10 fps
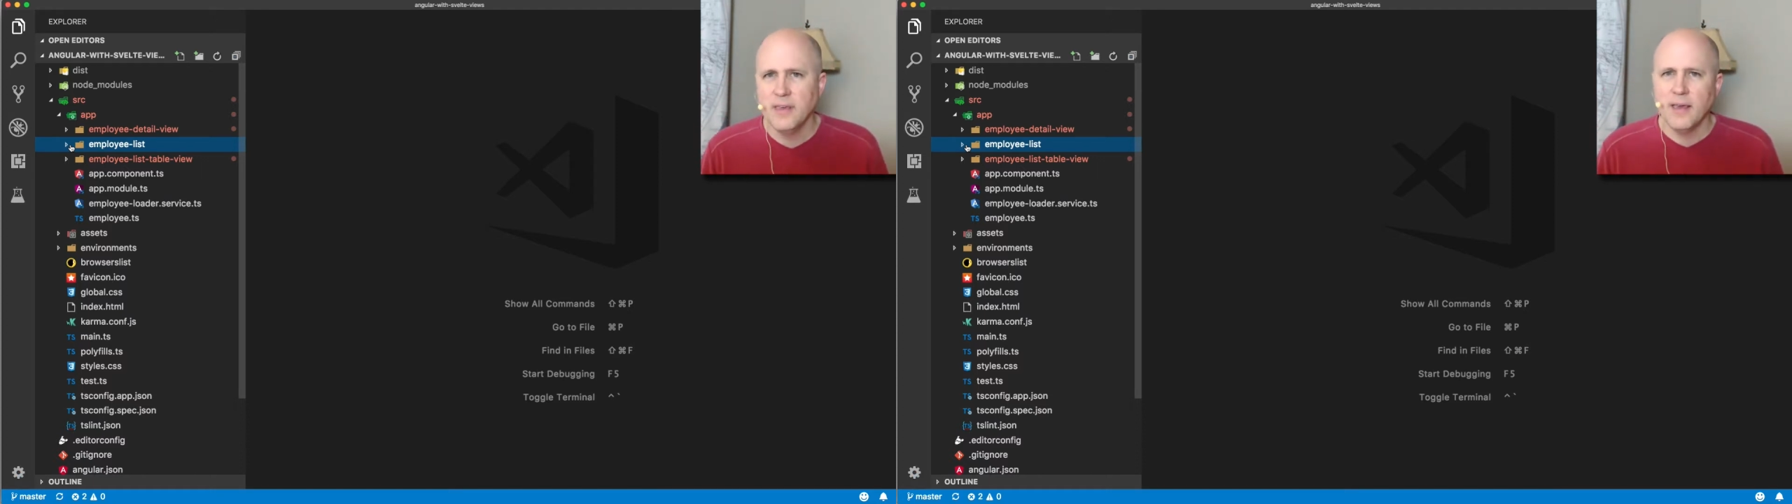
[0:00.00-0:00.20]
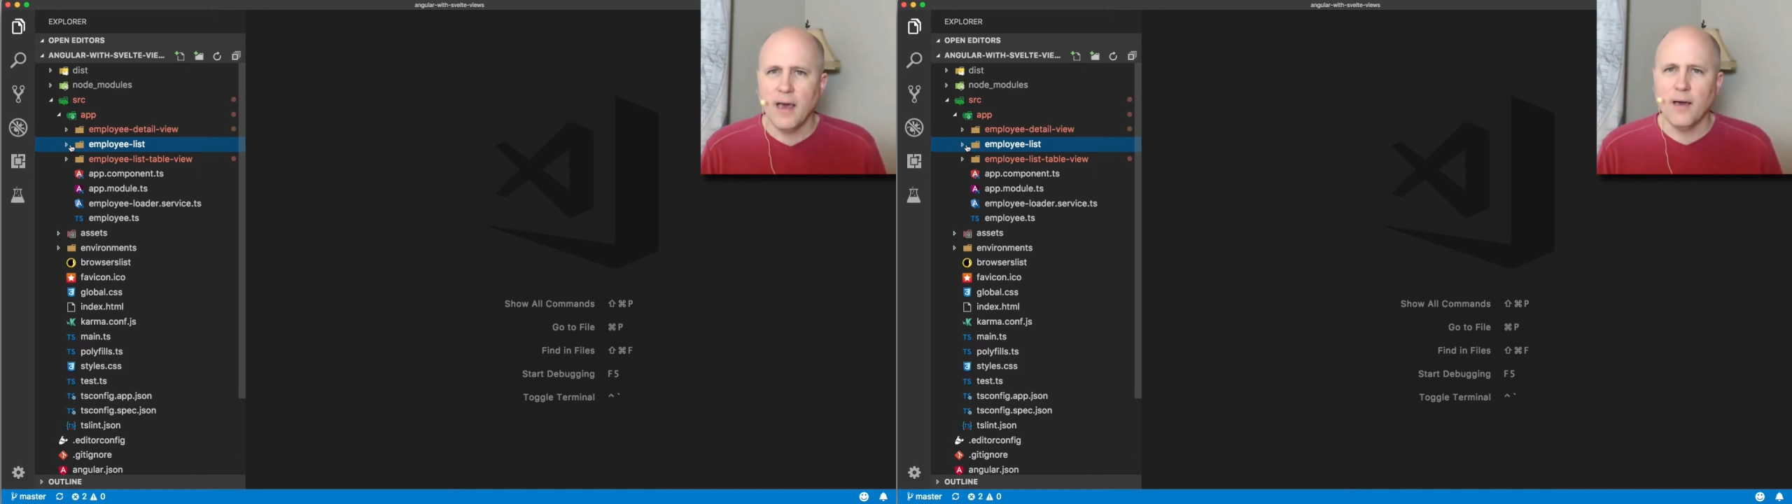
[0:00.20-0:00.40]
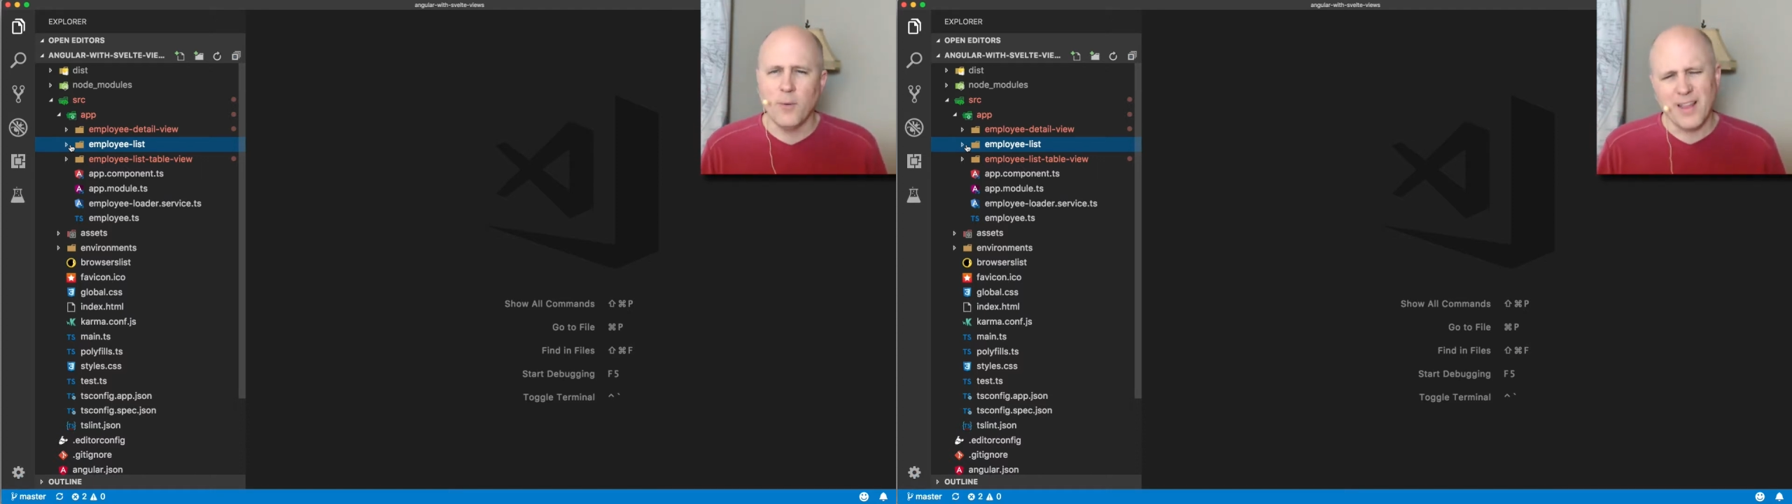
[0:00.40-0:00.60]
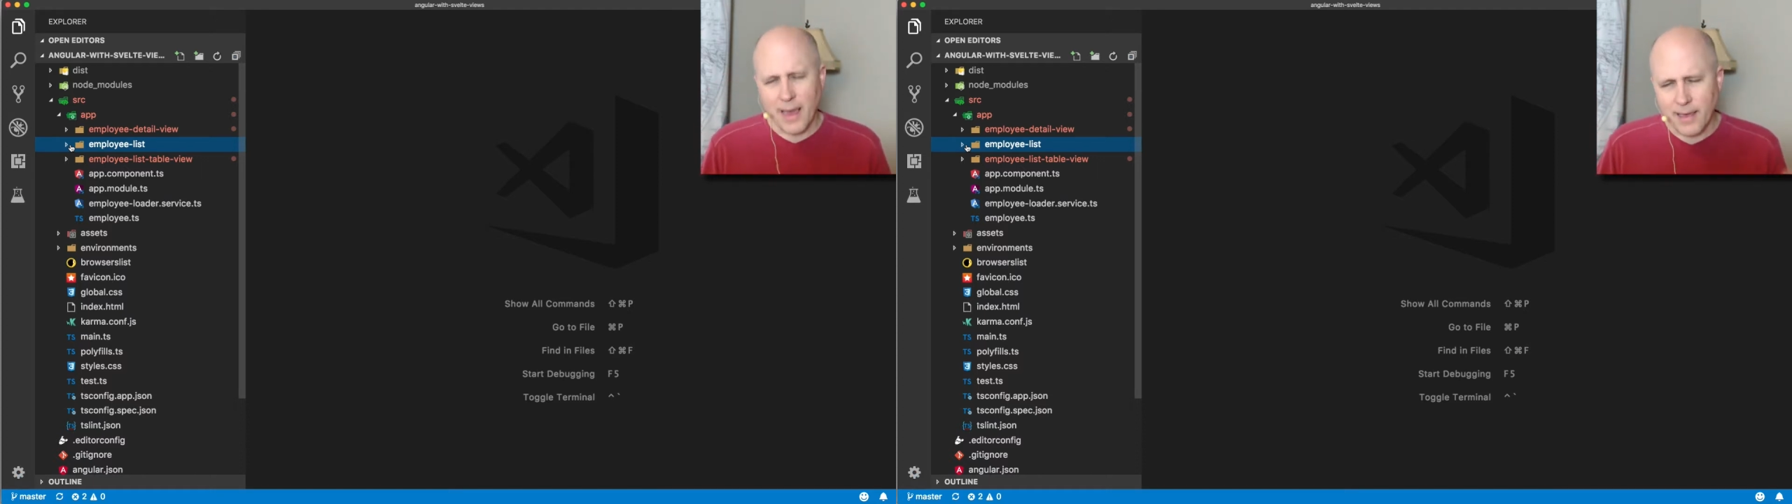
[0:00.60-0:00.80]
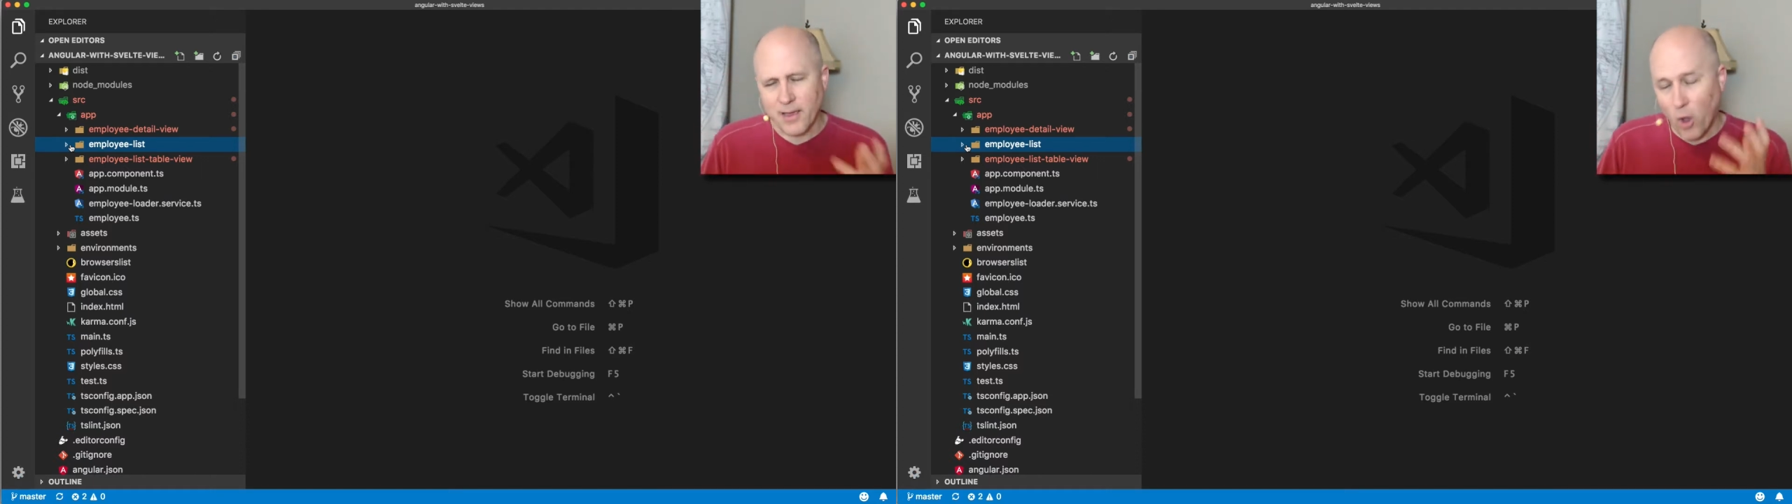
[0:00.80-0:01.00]
Uh, well, I
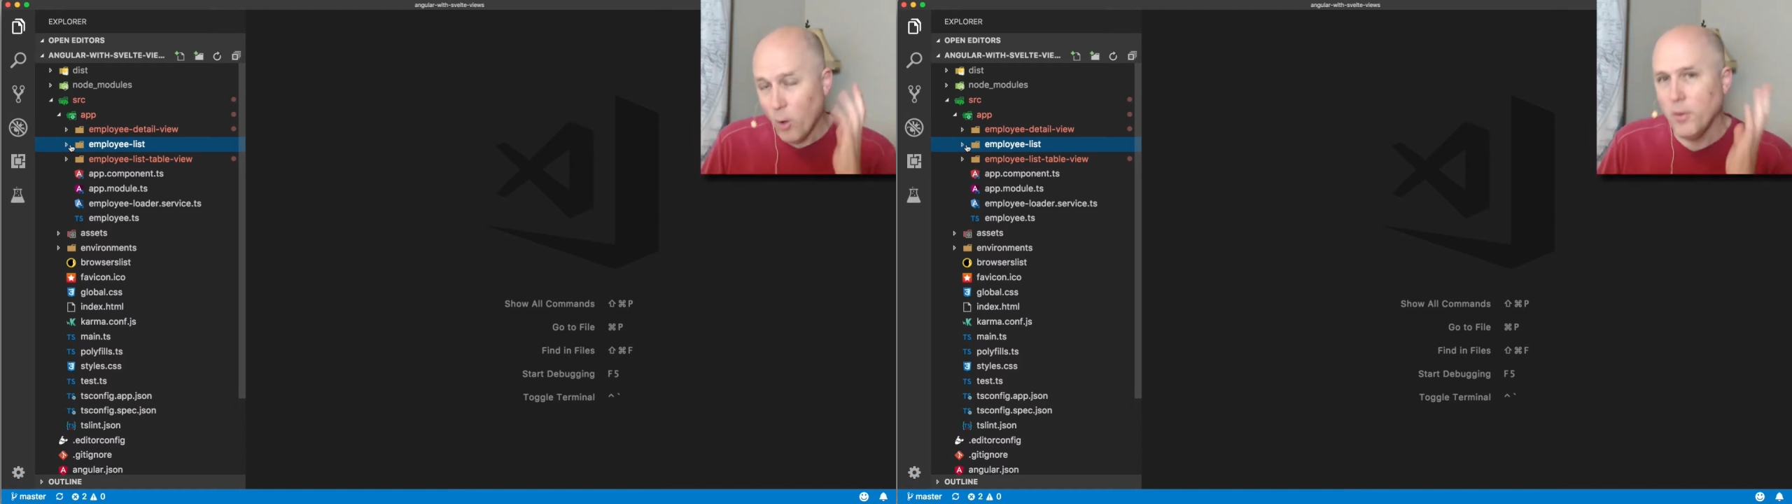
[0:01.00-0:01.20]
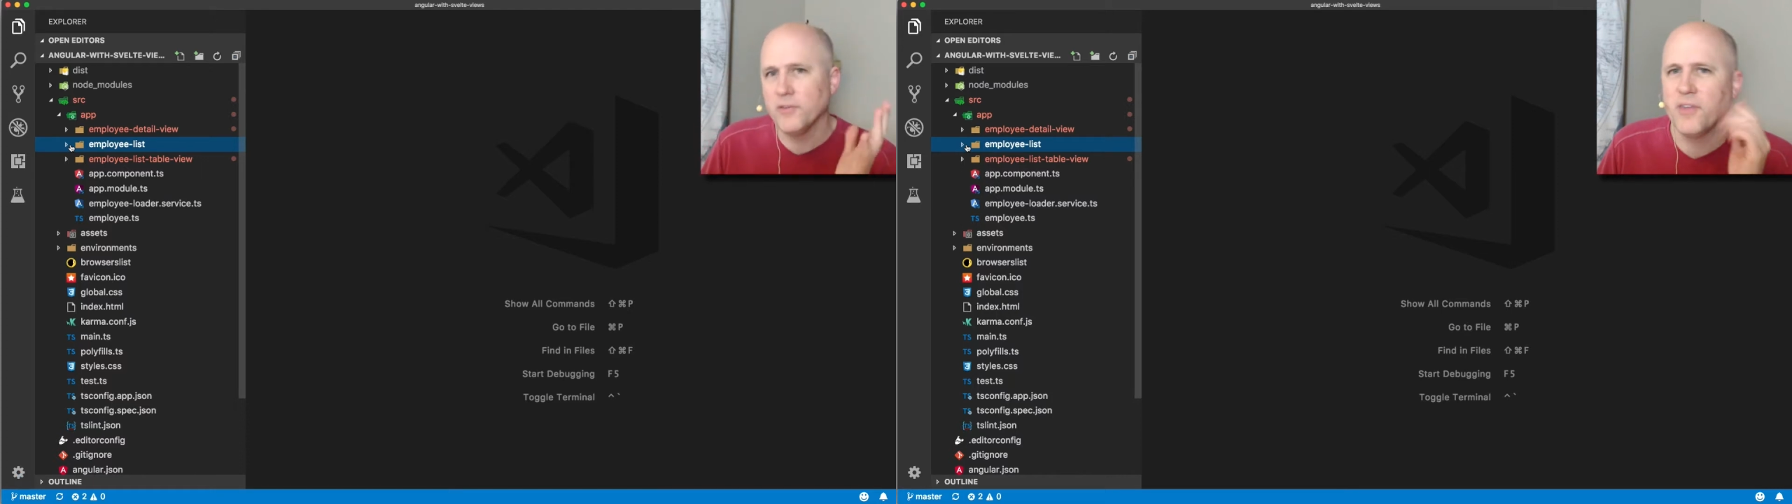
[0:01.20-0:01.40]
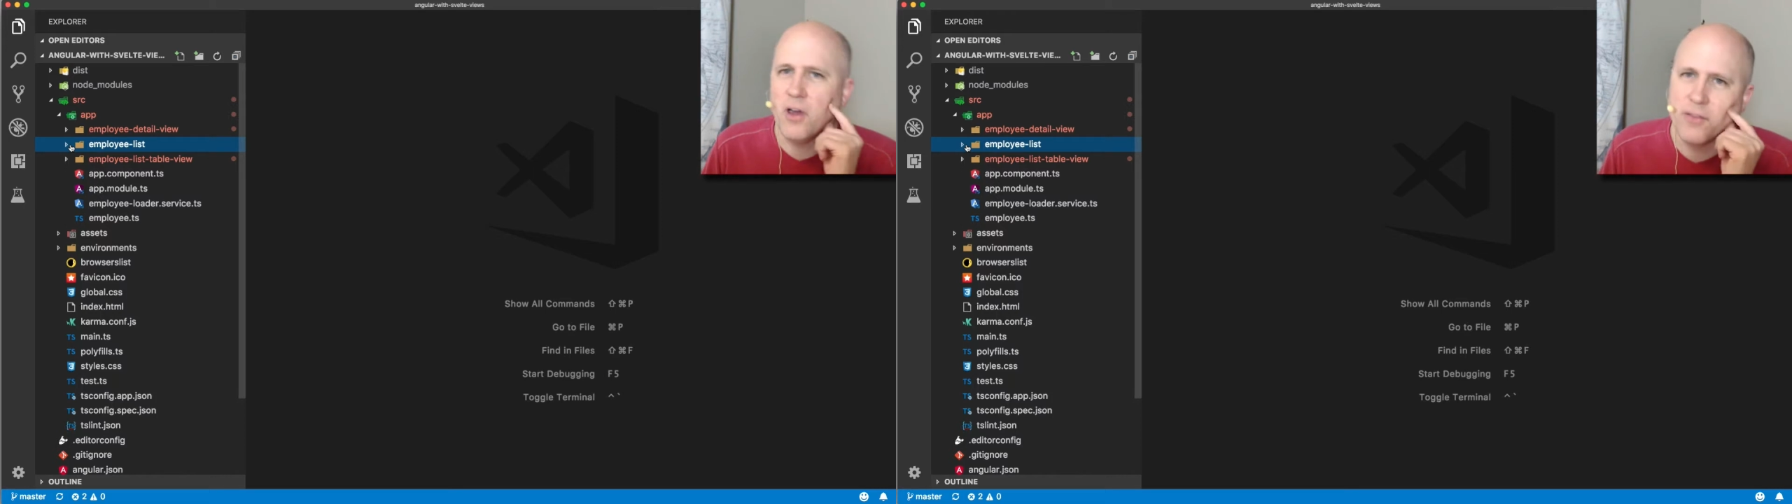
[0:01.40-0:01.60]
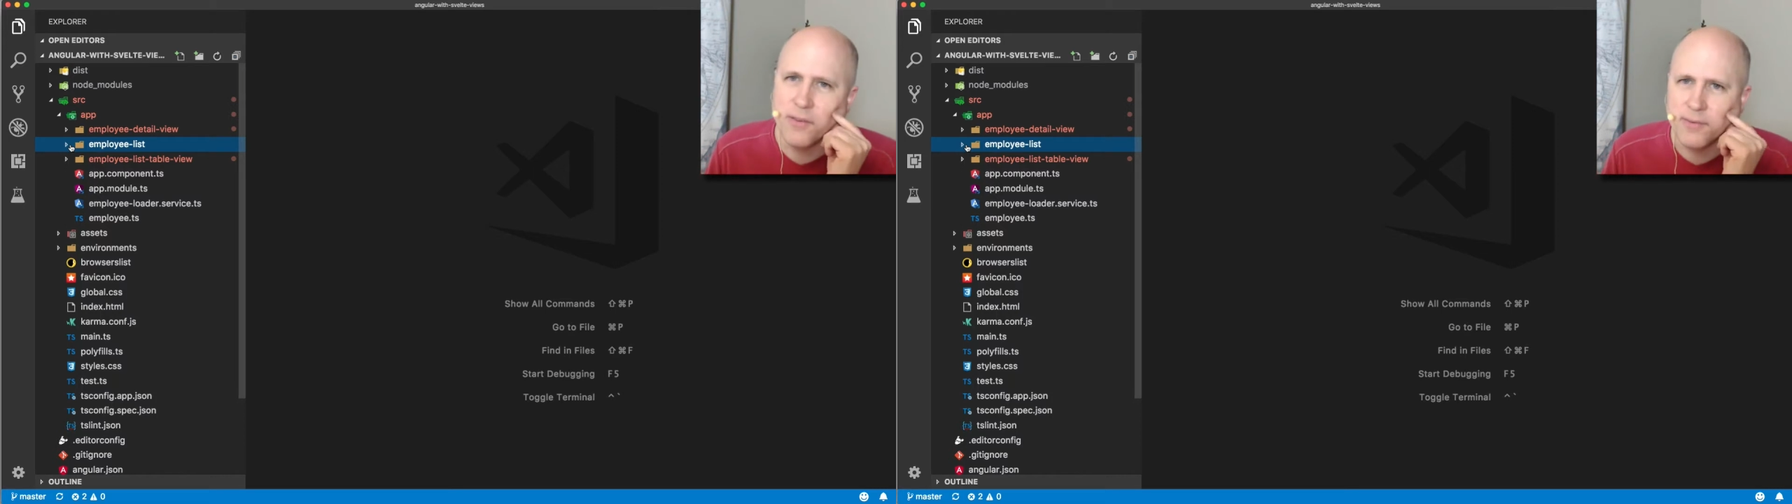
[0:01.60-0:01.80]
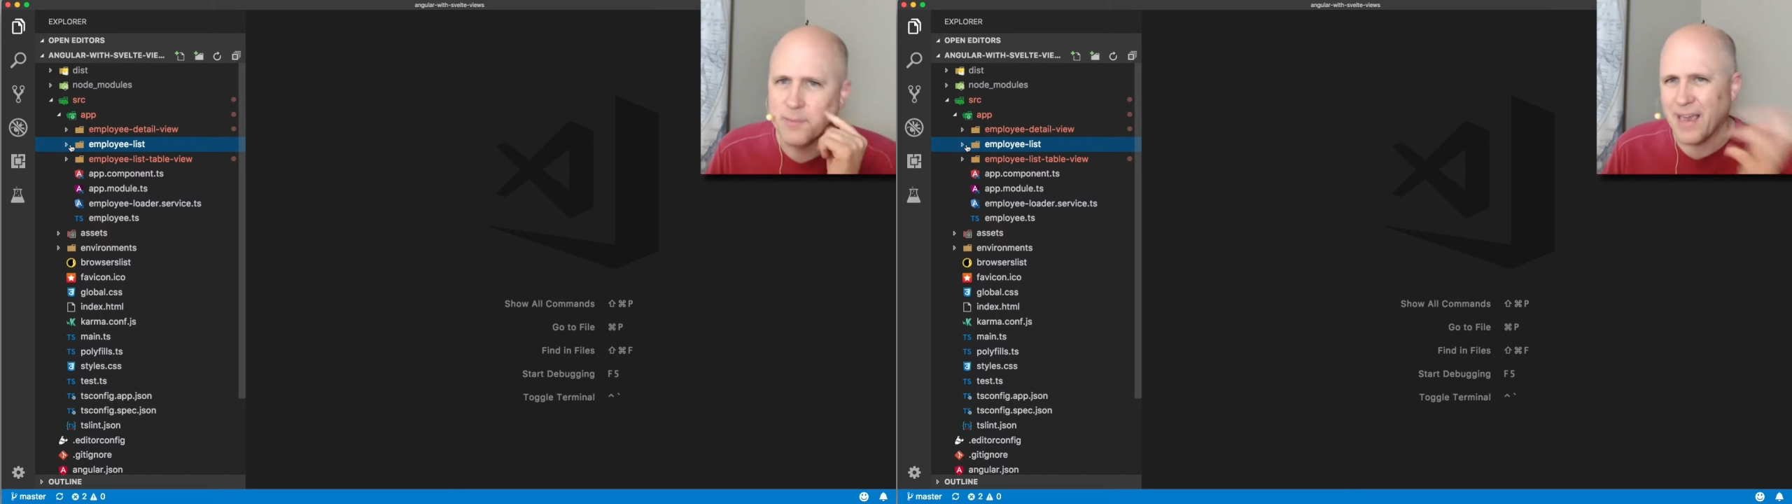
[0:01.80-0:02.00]
like almost all of those names.